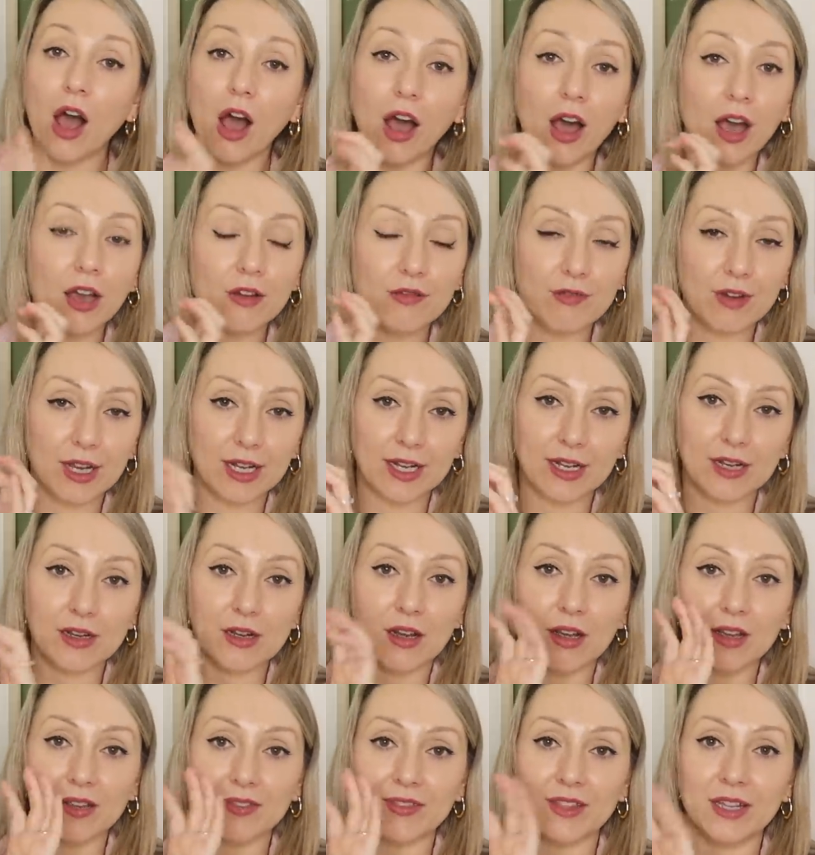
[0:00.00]
I really
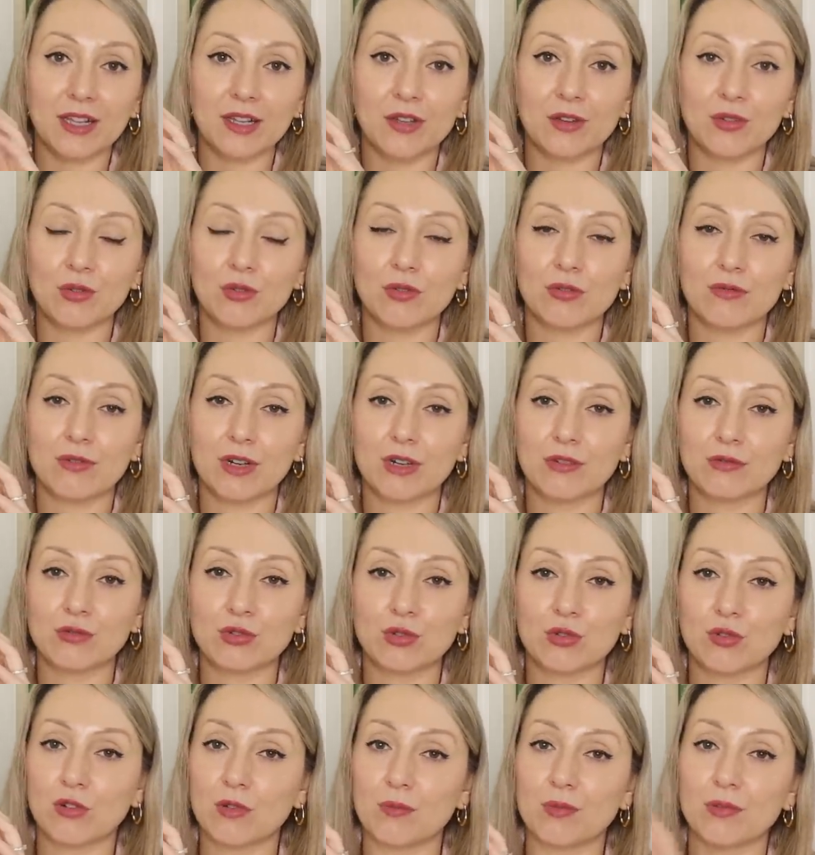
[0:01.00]
like the Lenore
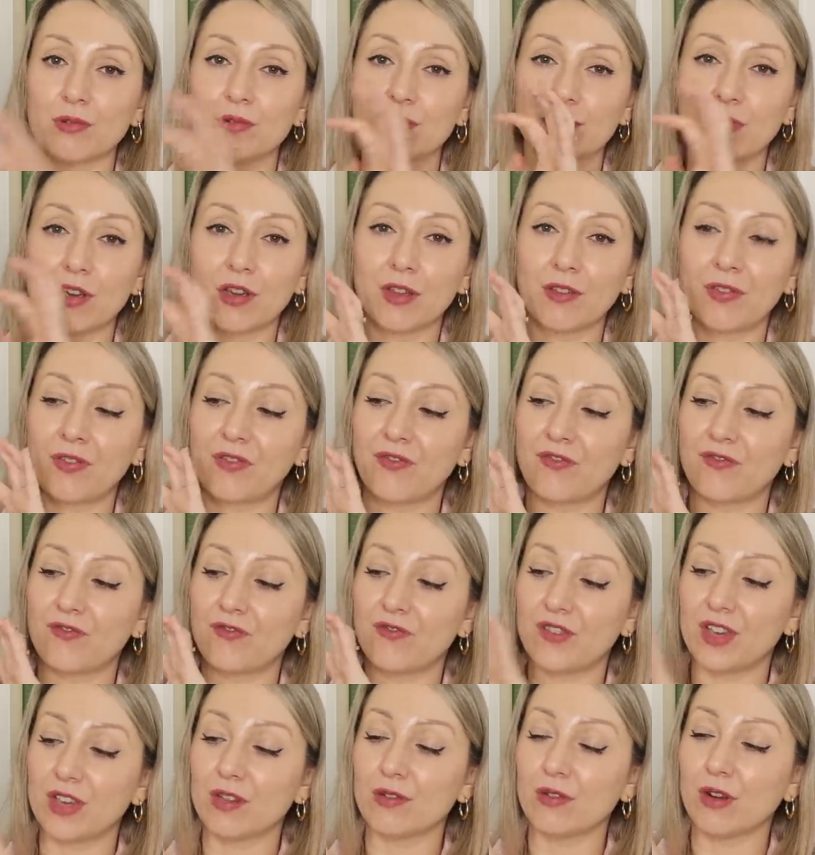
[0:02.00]
Outdoorables. I
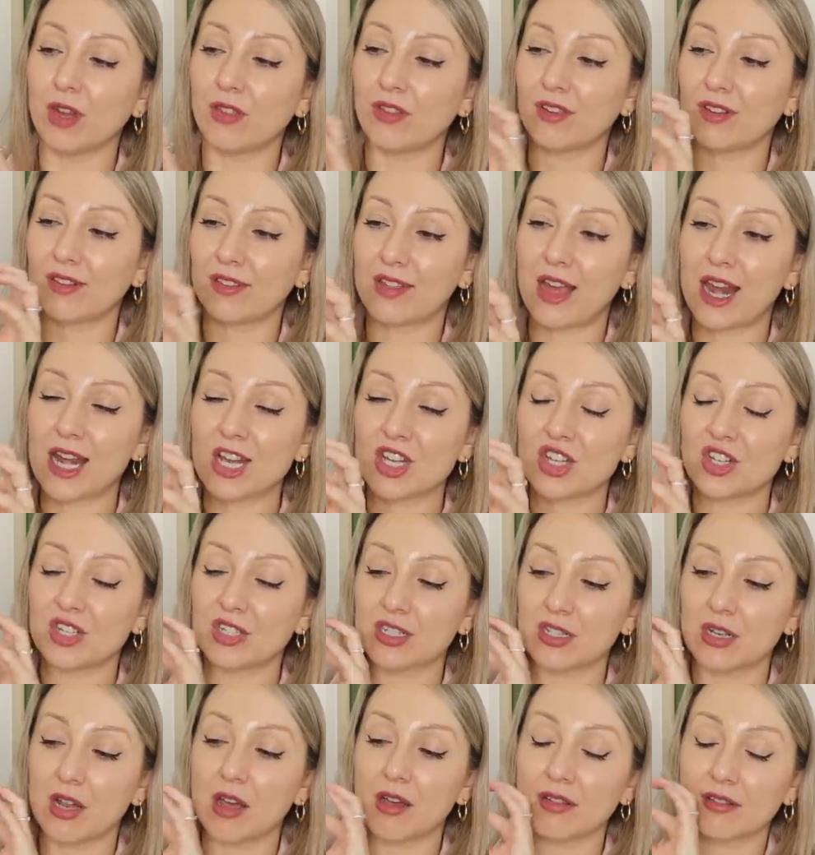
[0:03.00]
feel like the scent
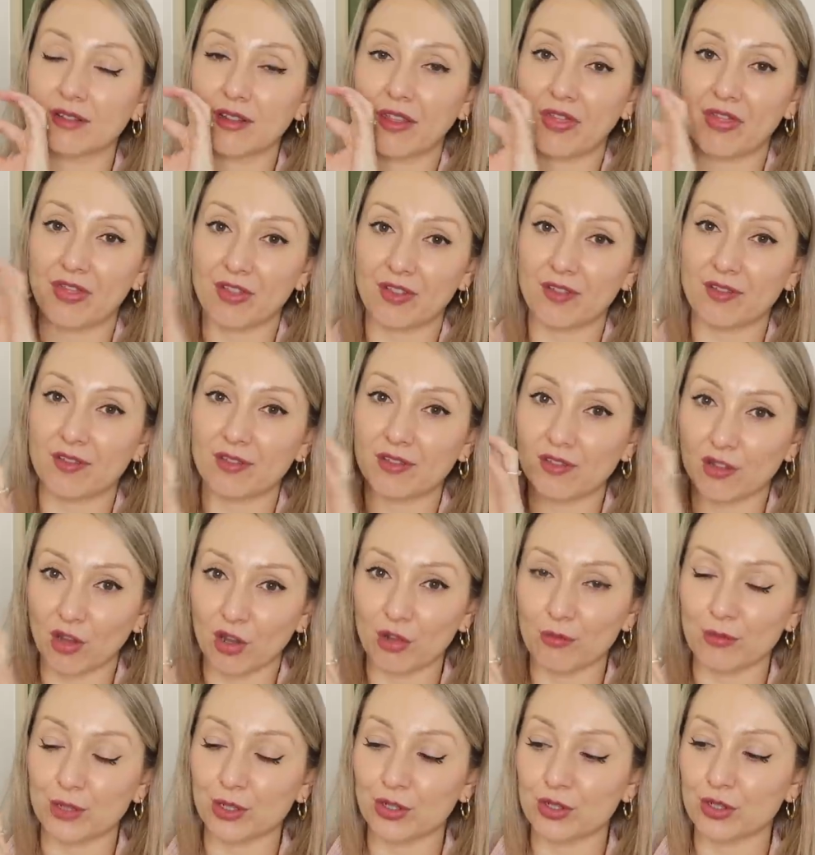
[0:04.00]
just lasts
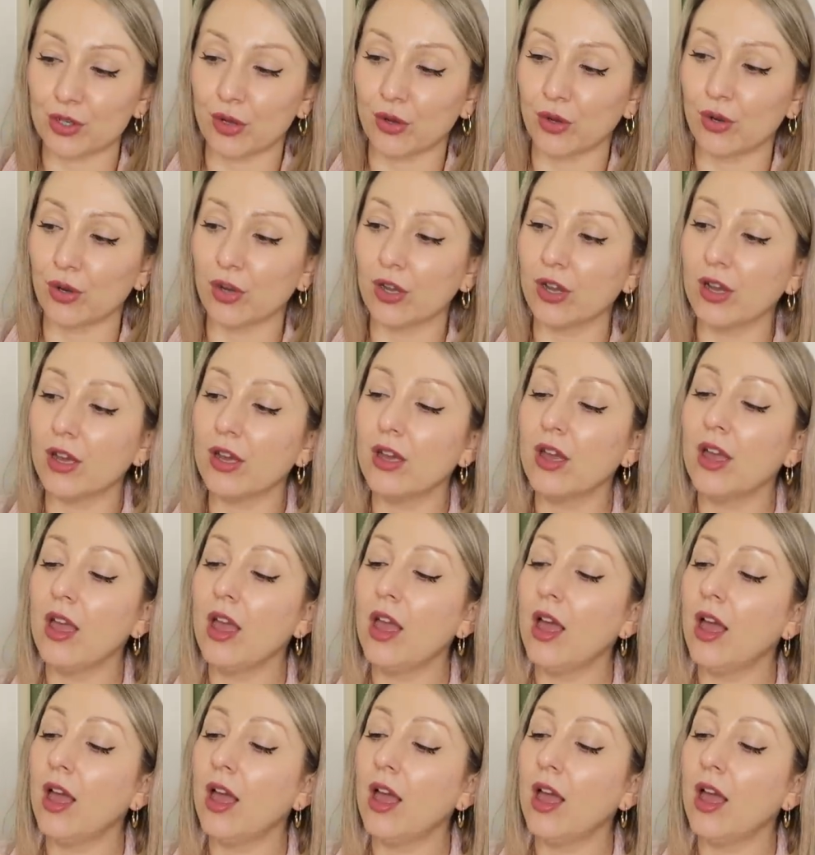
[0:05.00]
so much longer.